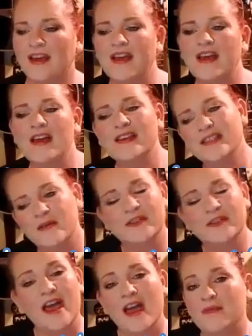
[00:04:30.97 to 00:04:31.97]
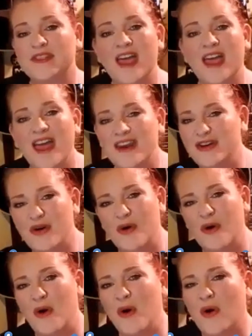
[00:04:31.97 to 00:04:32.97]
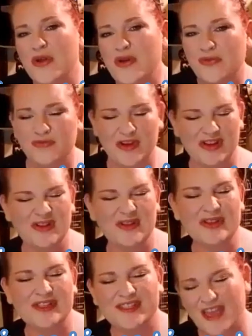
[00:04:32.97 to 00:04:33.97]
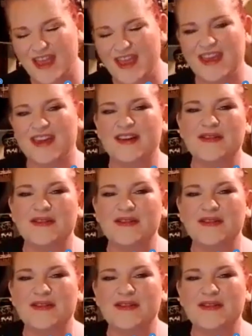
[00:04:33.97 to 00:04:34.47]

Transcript: Sometimes I know you feel the same.